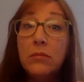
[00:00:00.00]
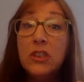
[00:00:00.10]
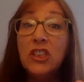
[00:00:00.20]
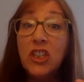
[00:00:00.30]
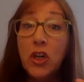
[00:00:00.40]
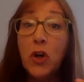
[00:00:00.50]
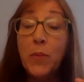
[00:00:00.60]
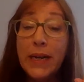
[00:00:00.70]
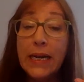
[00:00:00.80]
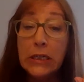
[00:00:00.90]
The
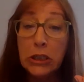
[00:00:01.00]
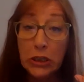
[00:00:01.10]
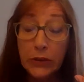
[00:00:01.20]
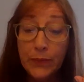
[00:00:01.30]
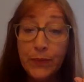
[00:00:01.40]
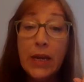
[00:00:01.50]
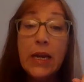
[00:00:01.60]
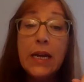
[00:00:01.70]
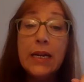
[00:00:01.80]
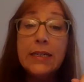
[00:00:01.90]
denominator
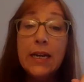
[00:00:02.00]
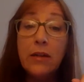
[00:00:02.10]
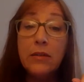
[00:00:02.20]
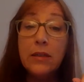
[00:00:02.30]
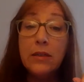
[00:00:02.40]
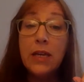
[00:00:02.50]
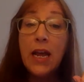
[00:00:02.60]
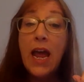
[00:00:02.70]
tells us